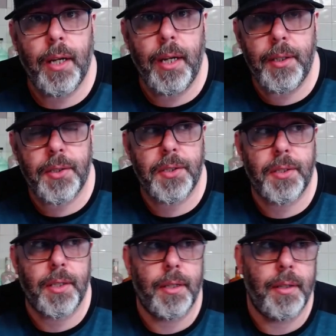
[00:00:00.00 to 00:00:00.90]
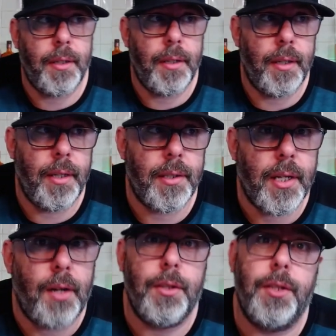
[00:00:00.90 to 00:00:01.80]
It's It's
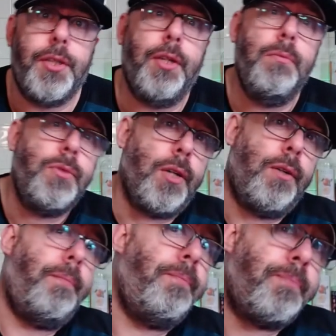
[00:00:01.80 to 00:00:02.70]
got the thumbs up.